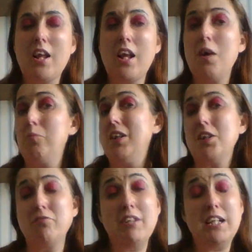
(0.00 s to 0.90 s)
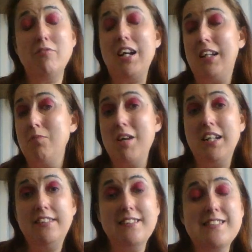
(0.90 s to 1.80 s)
uh, which I really
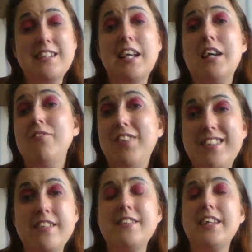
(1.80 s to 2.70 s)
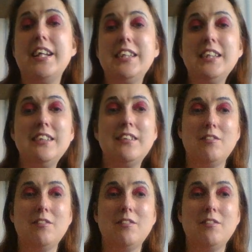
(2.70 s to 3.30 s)
recommend uh, visiting.